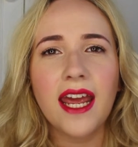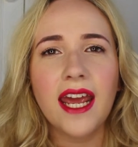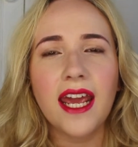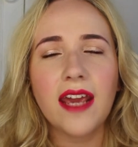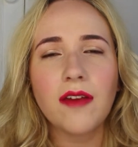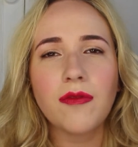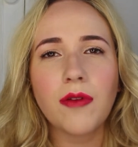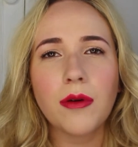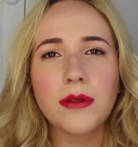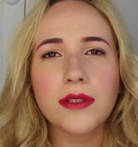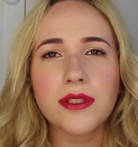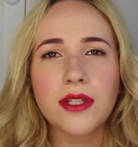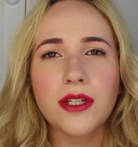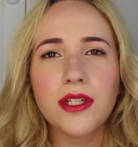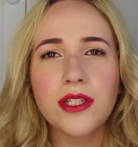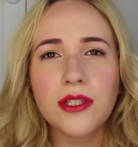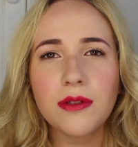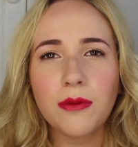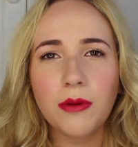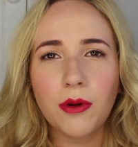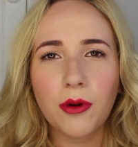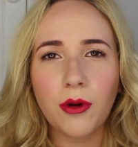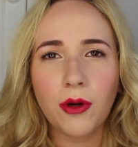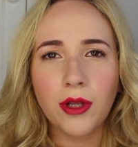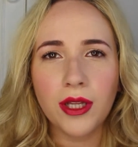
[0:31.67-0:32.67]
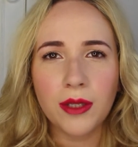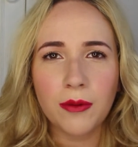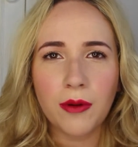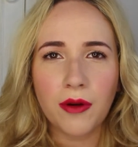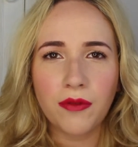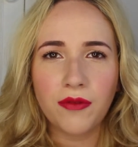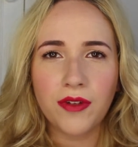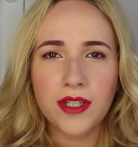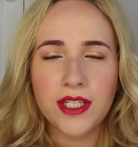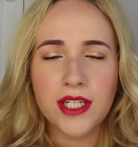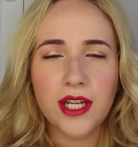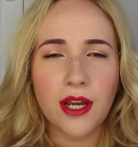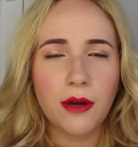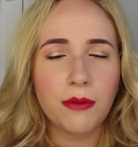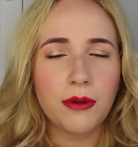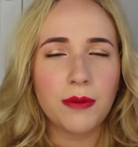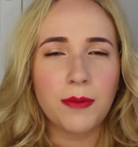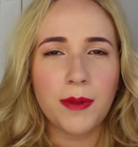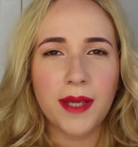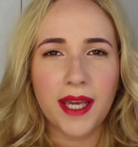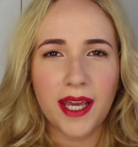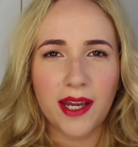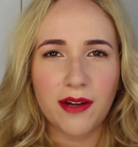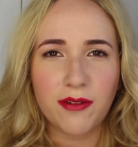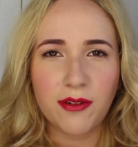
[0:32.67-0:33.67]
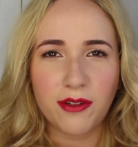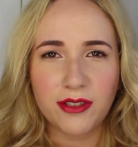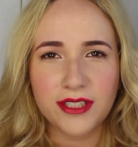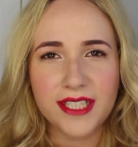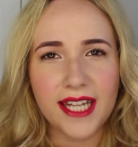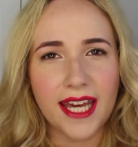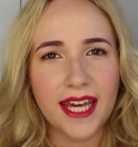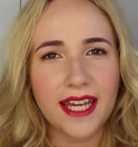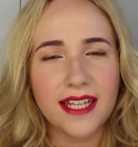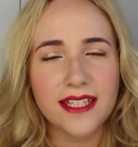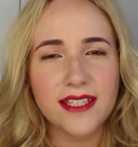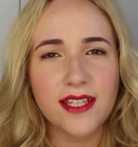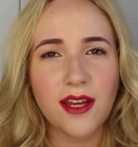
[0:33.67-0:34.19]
if I was going to do it all in one video we'd be here all day.